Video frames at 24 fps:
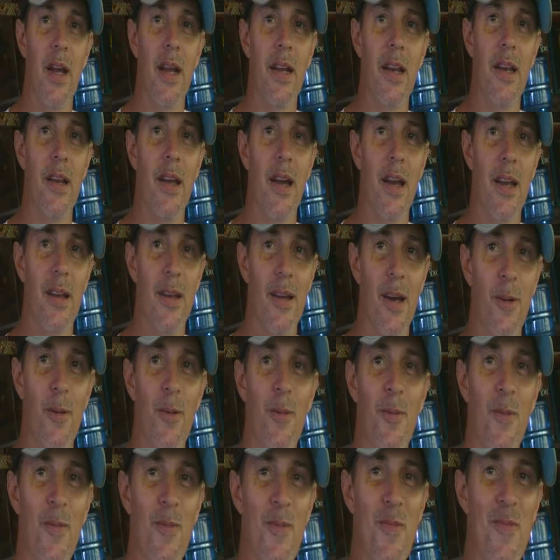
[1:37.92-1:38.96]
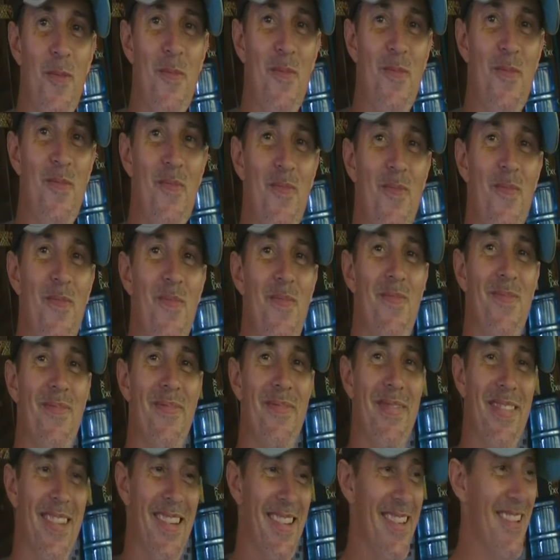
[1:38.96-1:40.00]

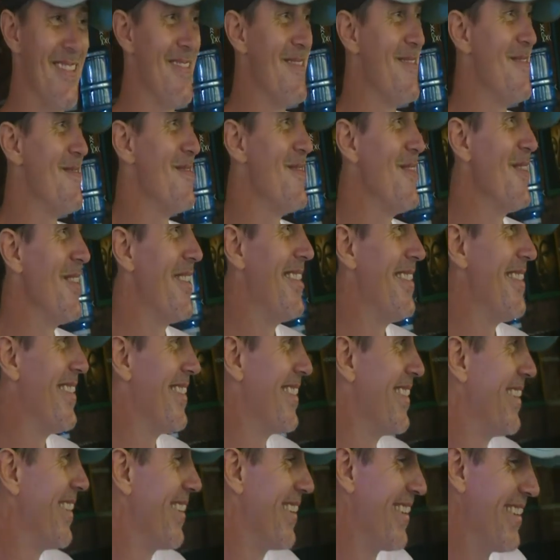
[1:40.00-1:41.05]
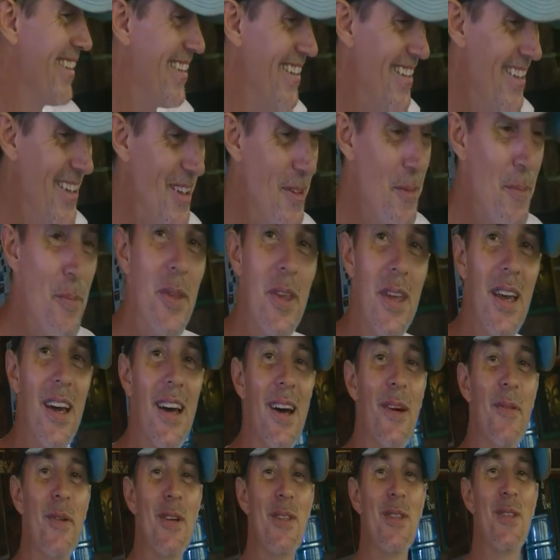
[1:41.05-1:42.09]
99 so you say you went to school there or
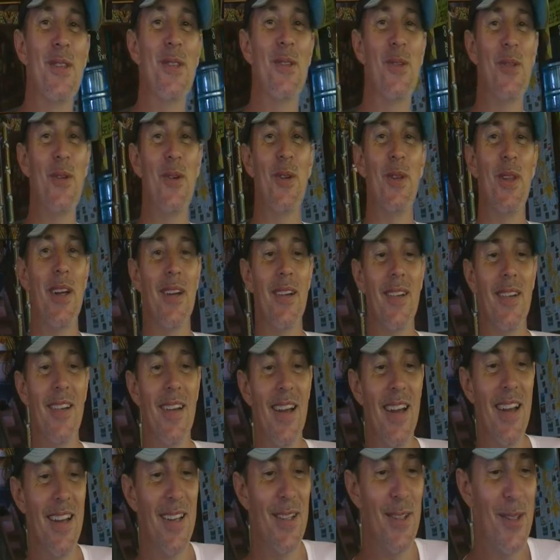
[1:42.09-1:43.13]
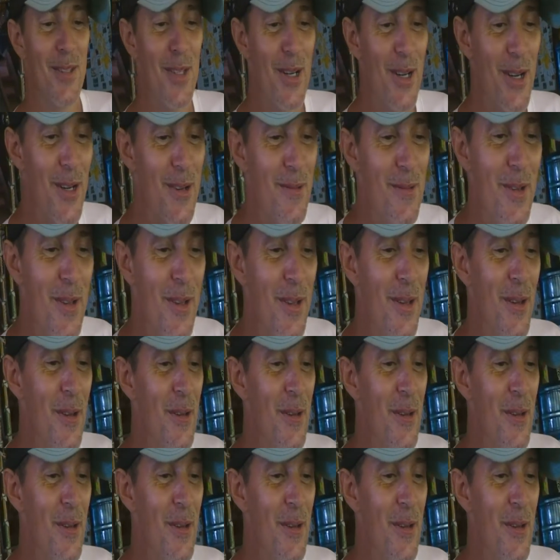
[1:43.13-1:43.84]
what? Yeah, I went to school there. Wow. And, uh,